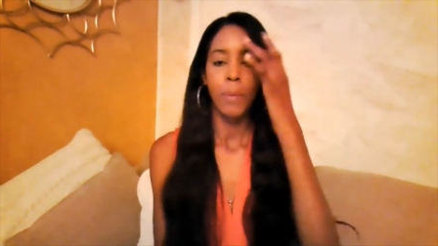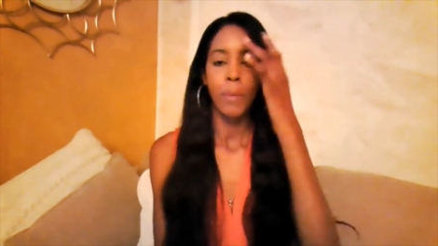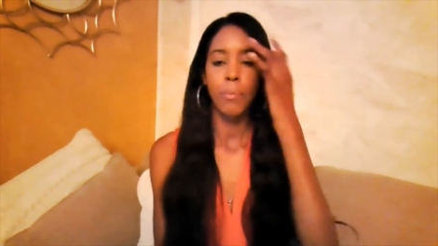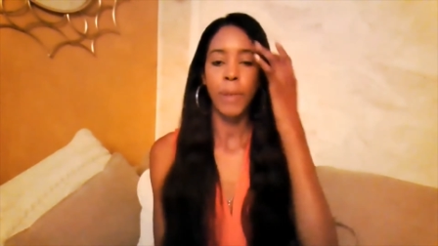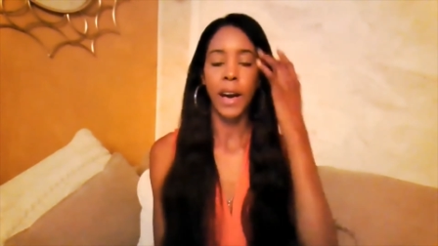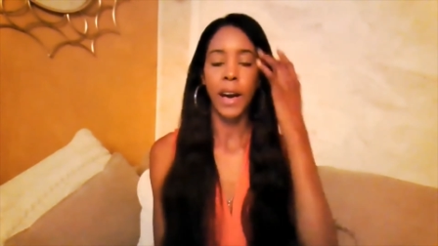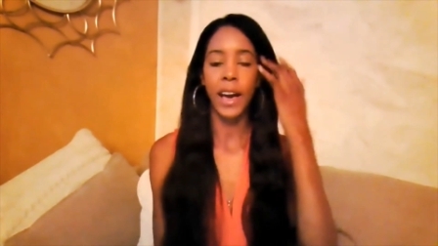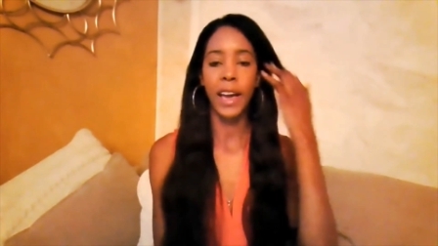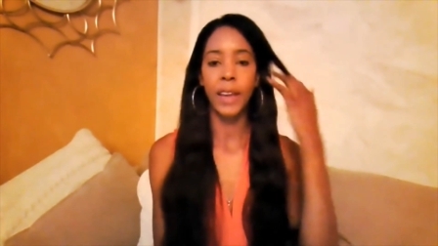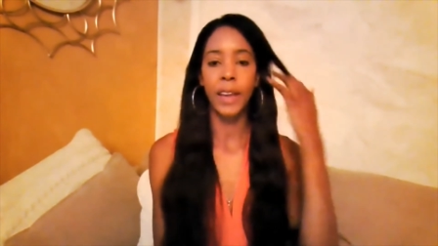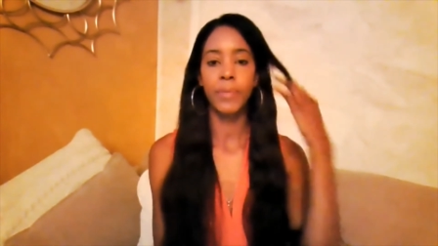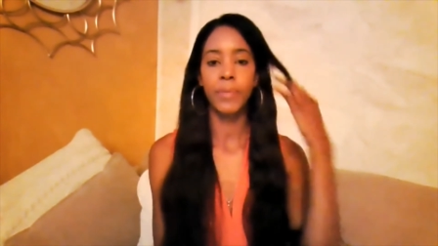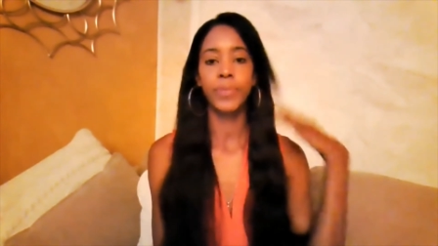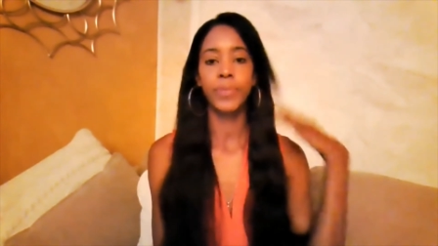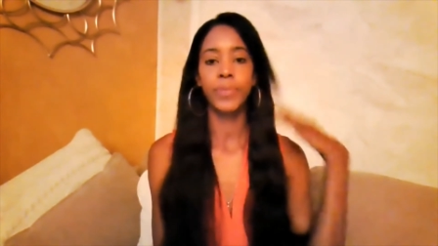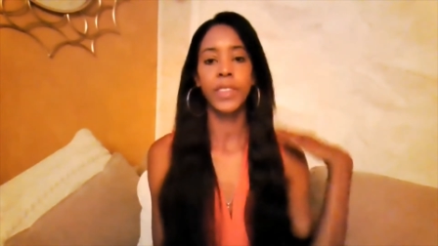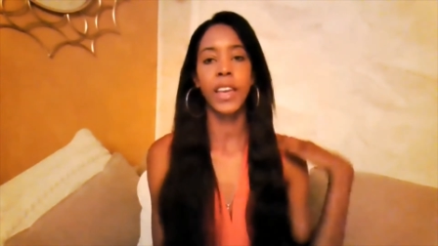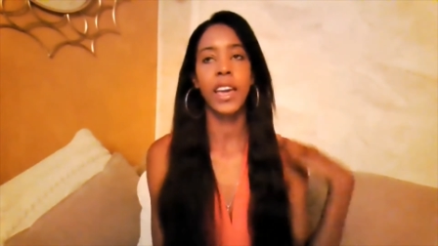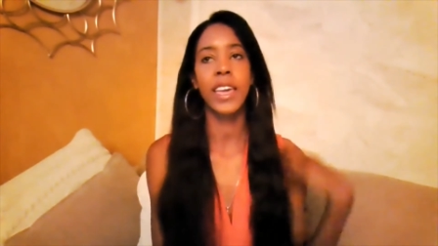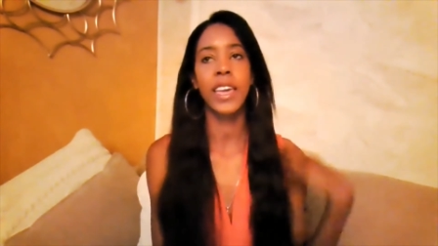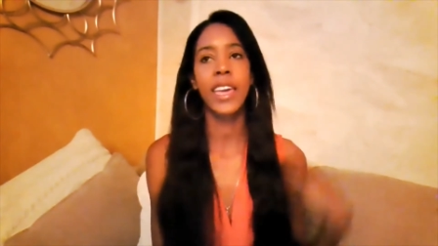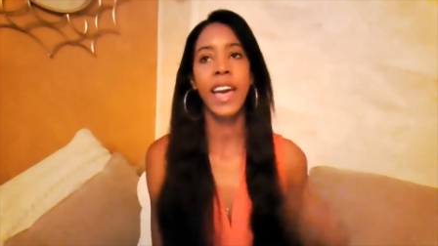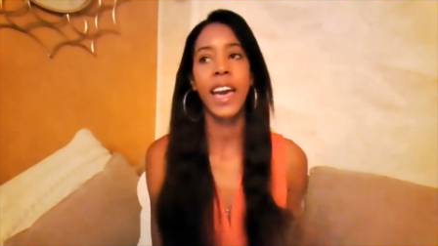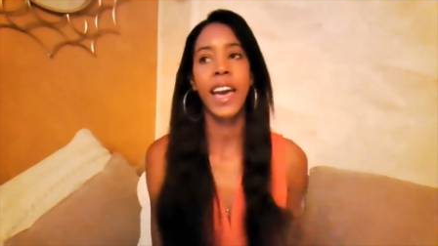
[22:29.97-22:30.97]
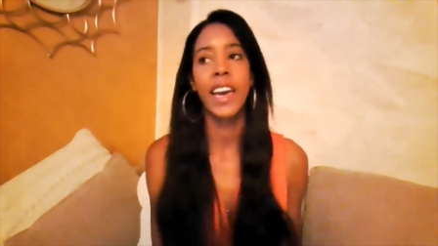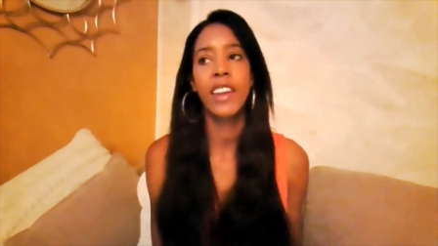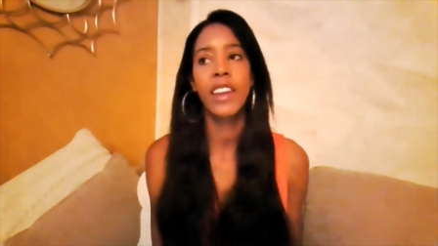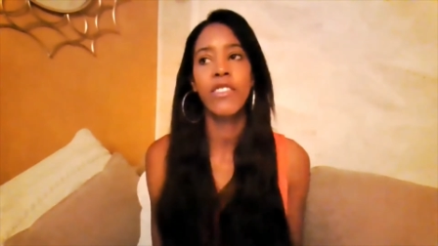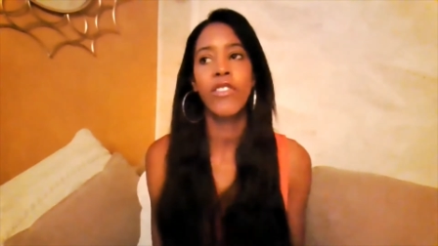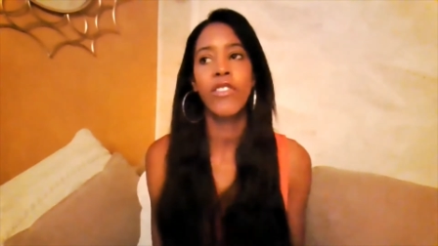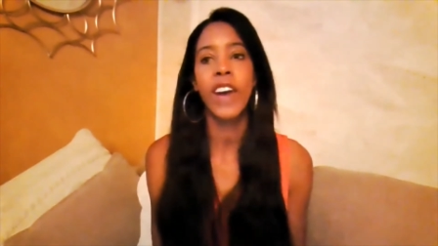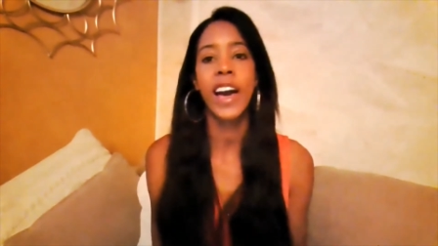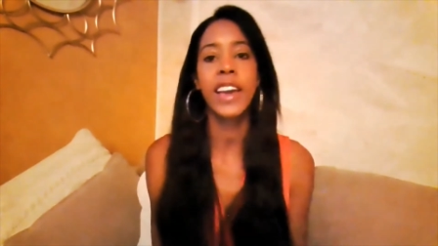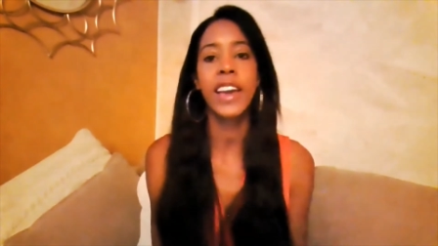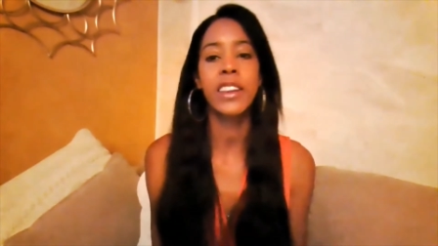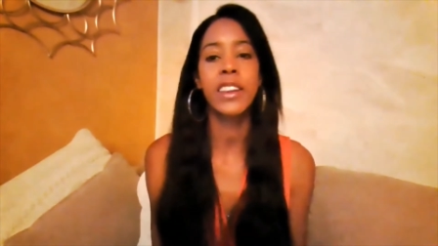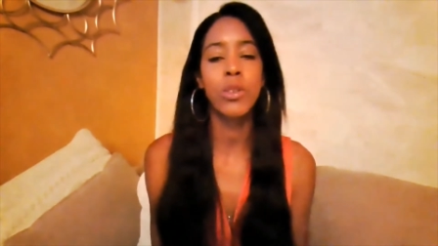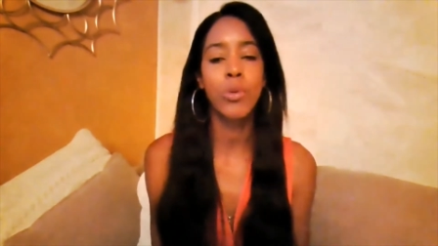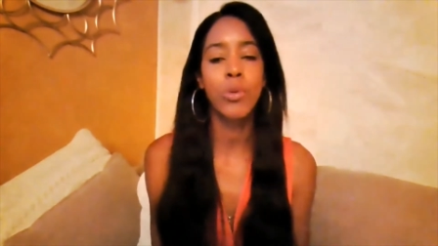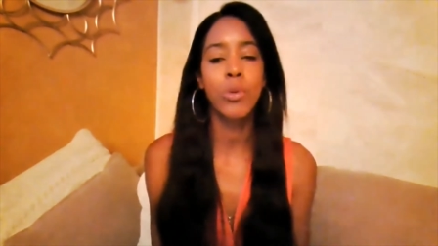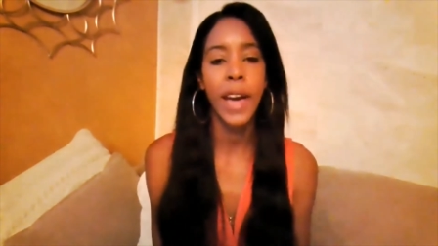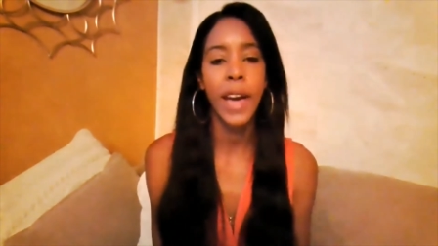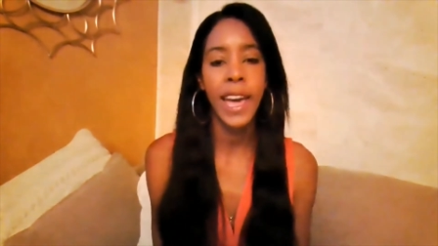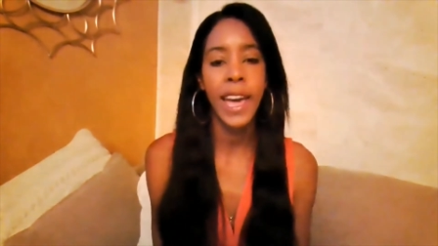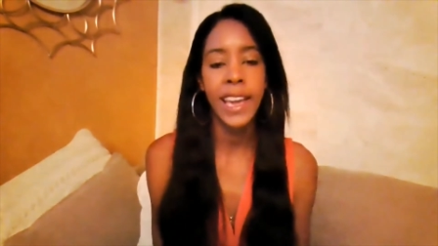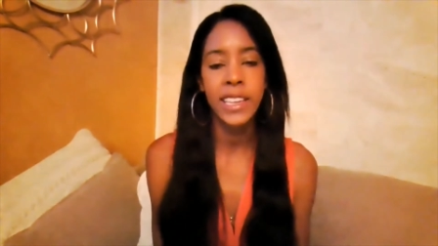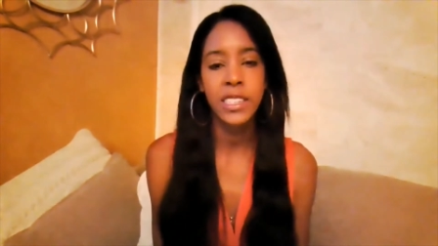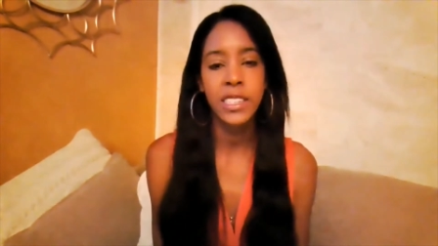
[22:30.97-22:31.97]
But again, find a
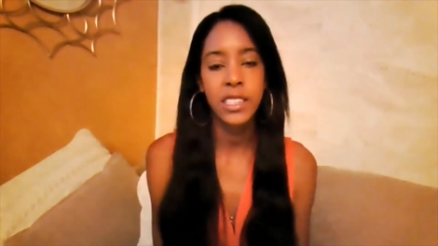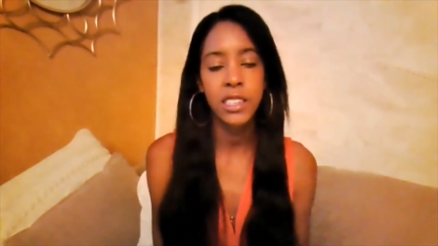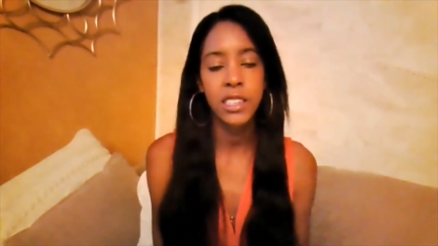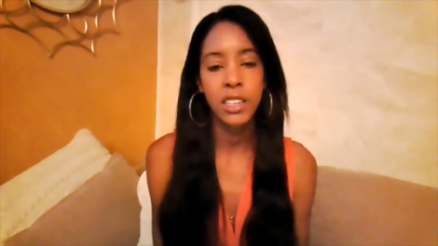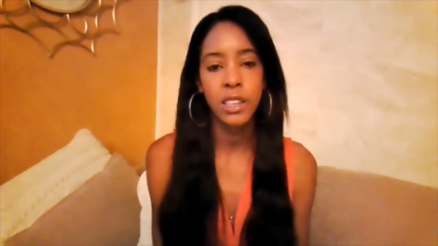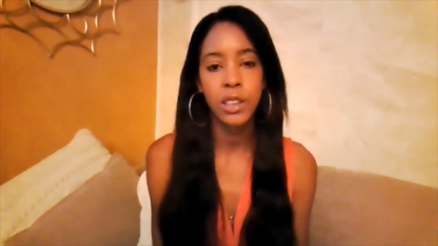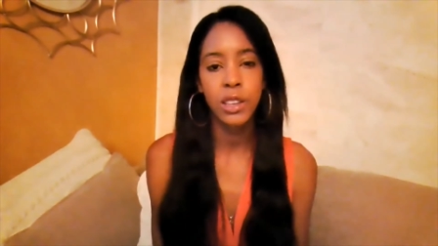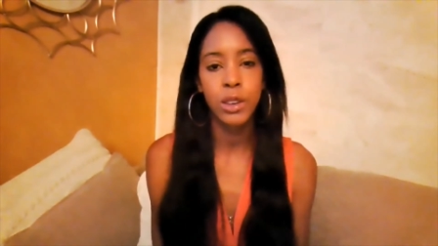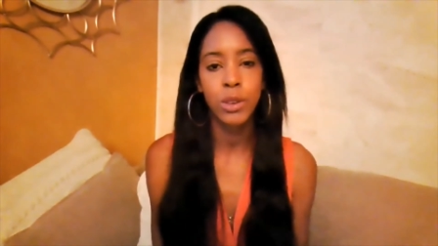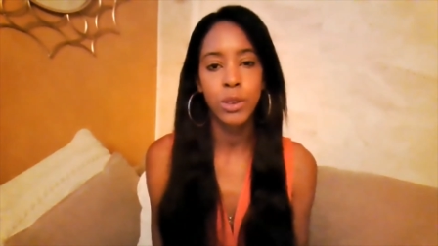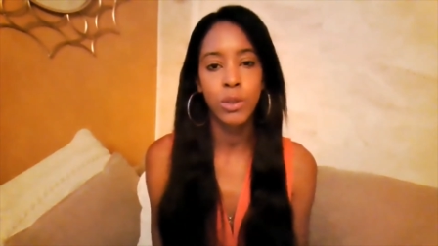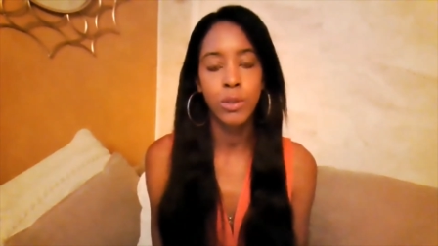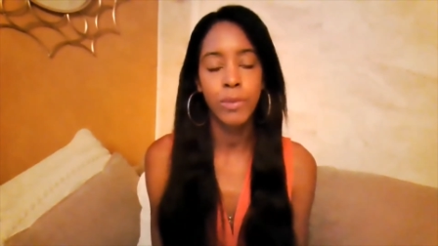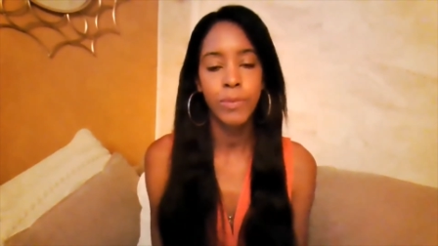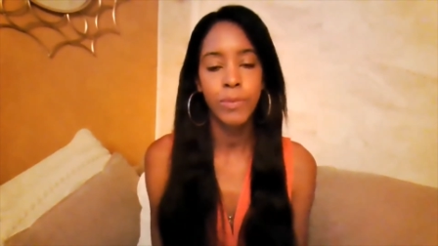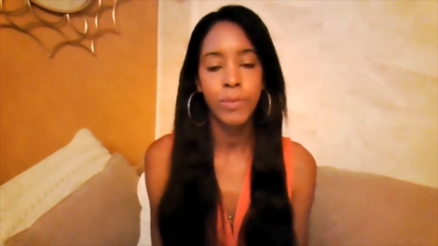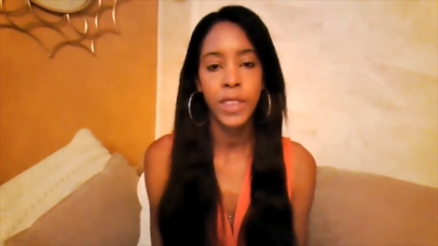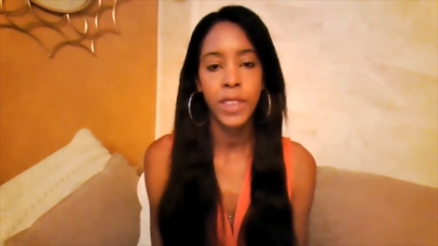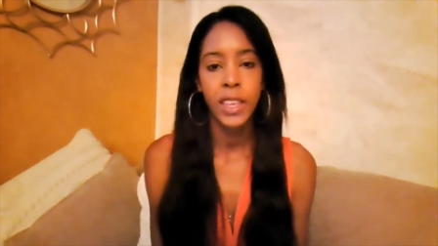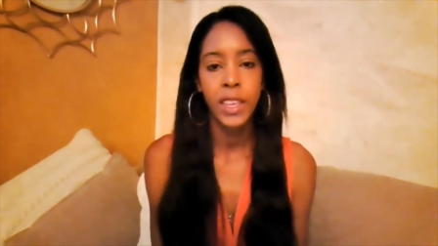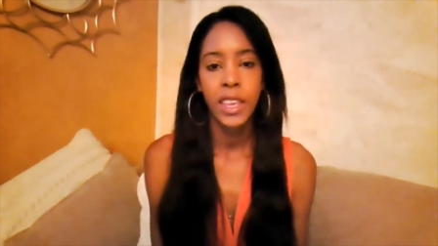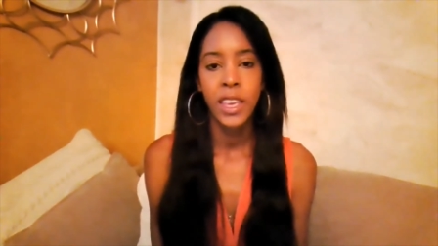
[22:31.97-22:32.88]
way to,